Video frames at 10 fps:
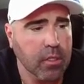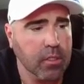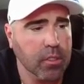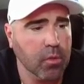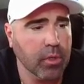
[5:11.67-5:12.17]

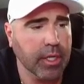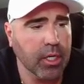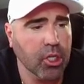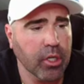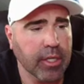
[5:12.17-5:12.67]
So we'll get
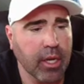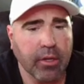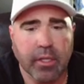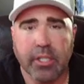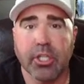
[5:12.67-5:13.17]
a good
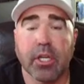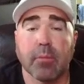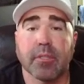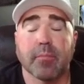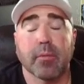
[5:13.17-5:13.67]
calculation come
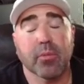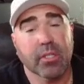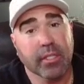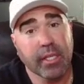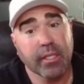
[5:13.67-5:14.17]
September
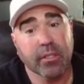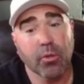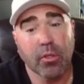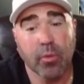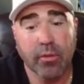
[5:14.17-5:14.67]
sixth,
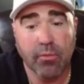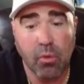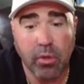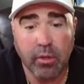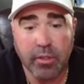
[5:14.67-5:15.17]
twenty
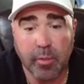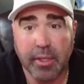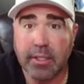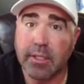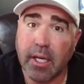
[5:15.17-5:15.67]
twenty-four. It'll tell me
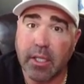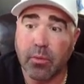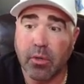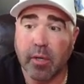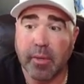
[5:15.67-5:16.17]
exactly
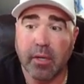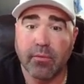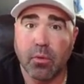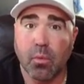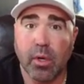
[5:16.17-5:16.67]
where I'm at
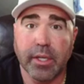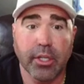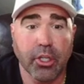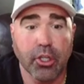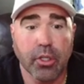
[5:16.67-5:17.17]
for one
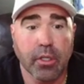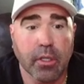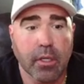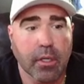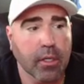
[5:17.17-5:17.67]
year.
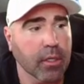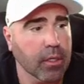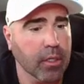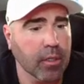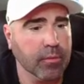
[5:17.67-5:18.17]

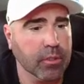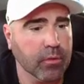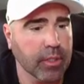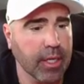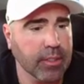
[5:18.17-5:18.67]
Um, so
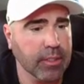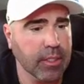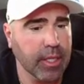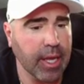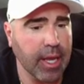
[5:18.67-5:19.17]
that's
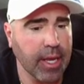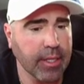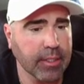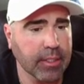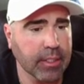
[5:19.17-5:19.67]
that.